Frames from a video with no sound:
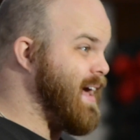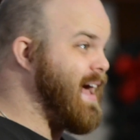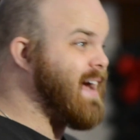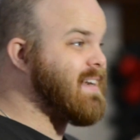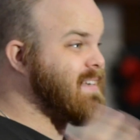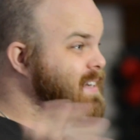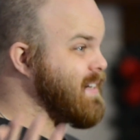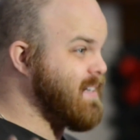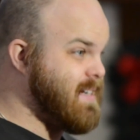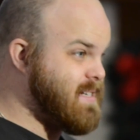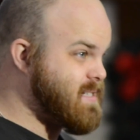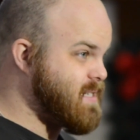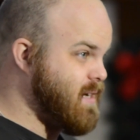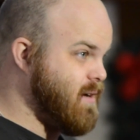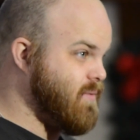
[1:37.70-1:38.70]

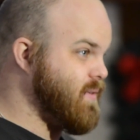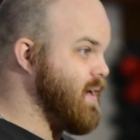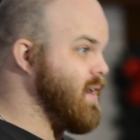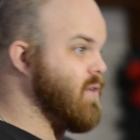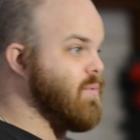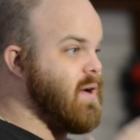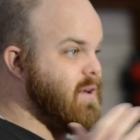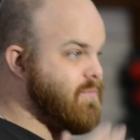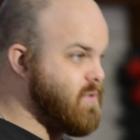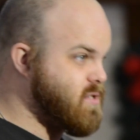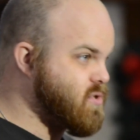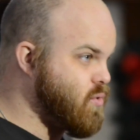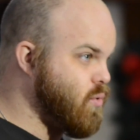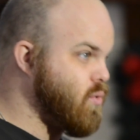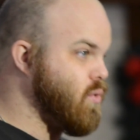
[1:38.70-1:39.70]
hecticness of getting ready for
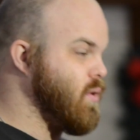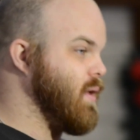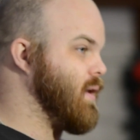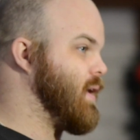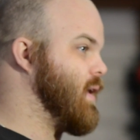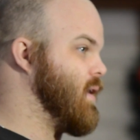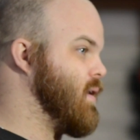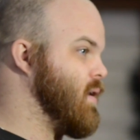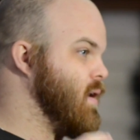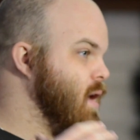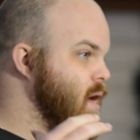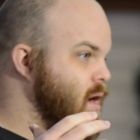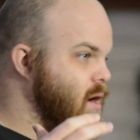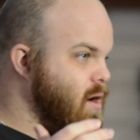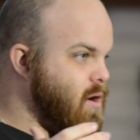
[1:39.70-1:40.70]
school and getting
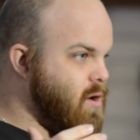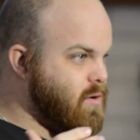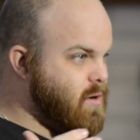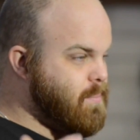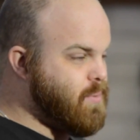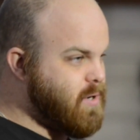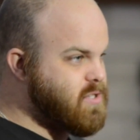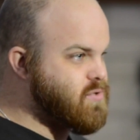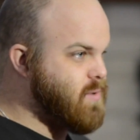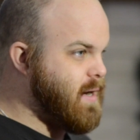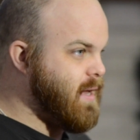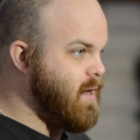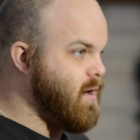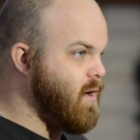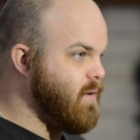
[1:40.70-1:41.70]
all your books
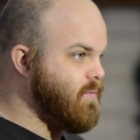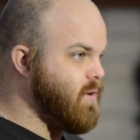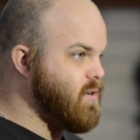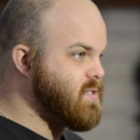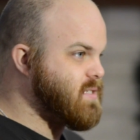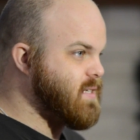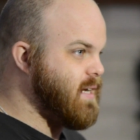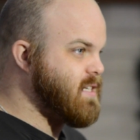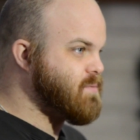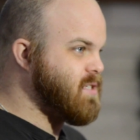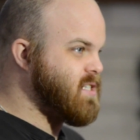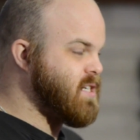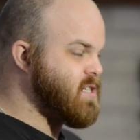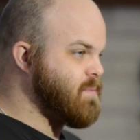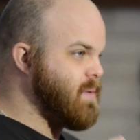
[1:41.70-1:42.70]
ready and all of those things. But
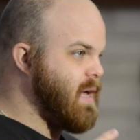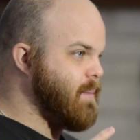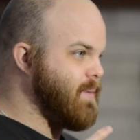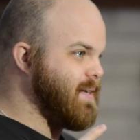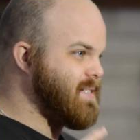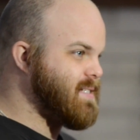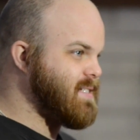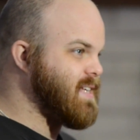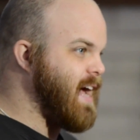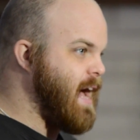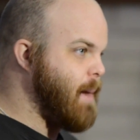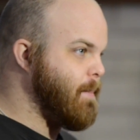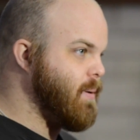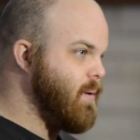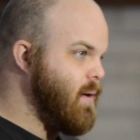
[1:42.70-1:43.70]
just to be able to
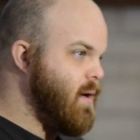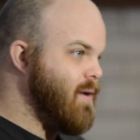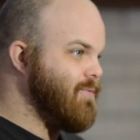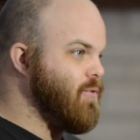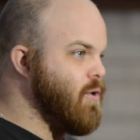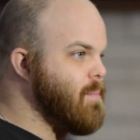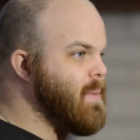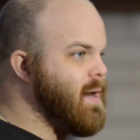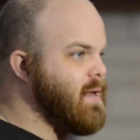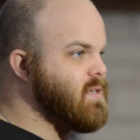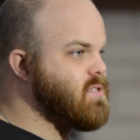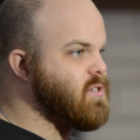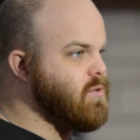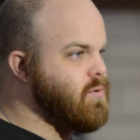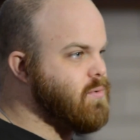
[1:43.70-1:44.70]
stop for a minute
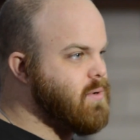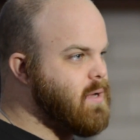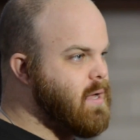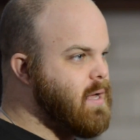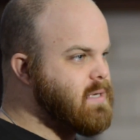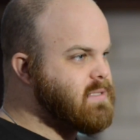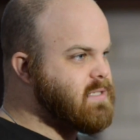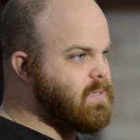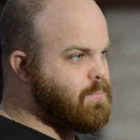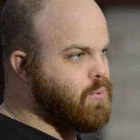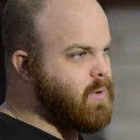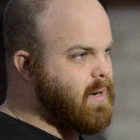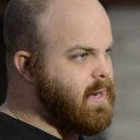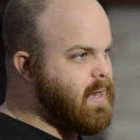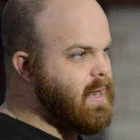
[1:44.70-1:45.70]
and two to
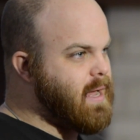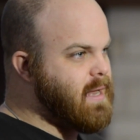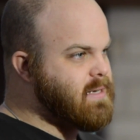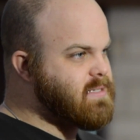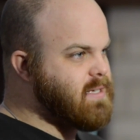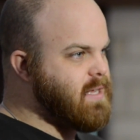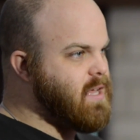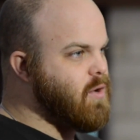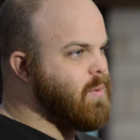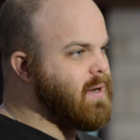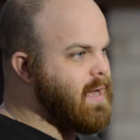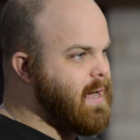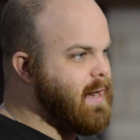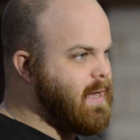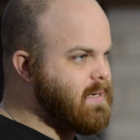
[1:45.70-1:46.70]
pray and to hear what
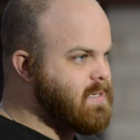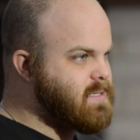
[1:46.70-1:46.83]
God had to